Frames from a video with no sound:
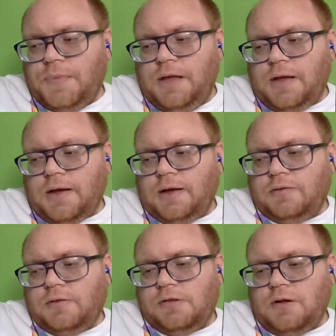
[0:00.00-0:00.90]
Yeah.
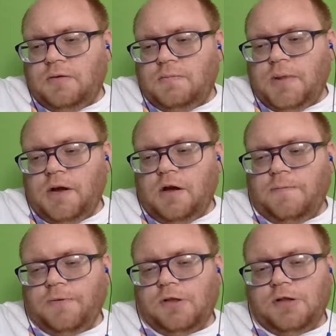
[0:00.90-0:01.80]
So my
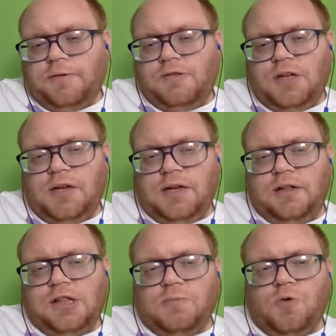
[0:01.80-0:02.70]
hope for Surf City
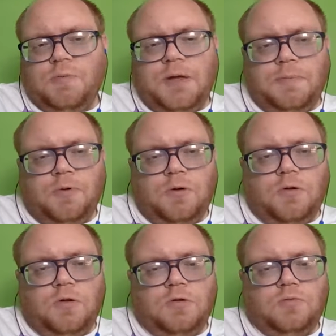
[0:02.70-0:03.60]
is that more
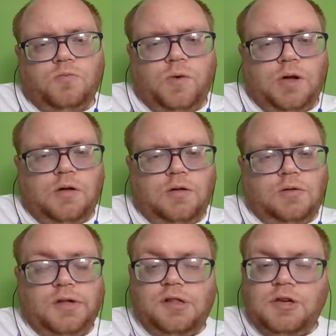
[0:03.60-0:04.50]
people
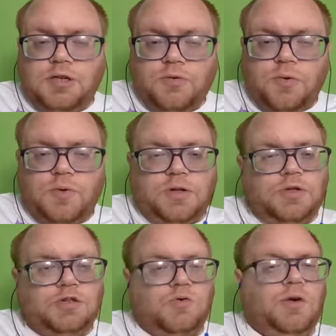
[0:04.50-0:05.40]
will listen to it, will
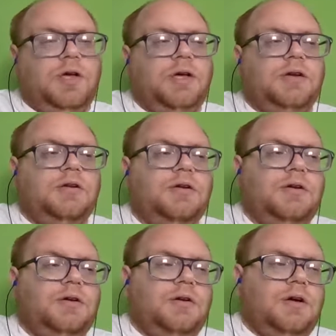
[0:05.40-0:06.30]
enjoy it,
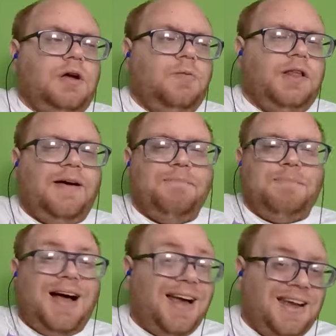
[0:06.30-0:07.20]
will have
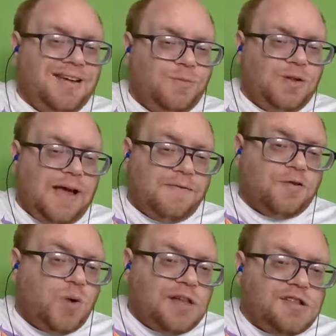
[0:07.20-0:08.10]
buy-in, will have
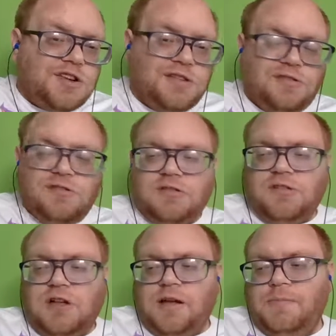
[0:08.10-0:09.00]

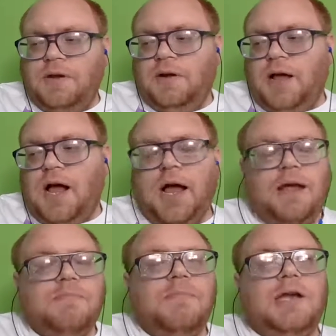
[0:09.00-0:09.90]
questions. I mean, I
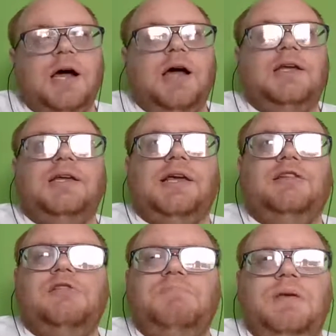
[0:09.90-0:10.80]
am not
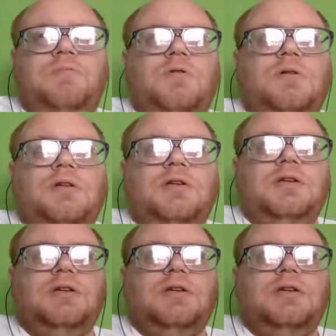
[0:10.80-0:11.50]
against people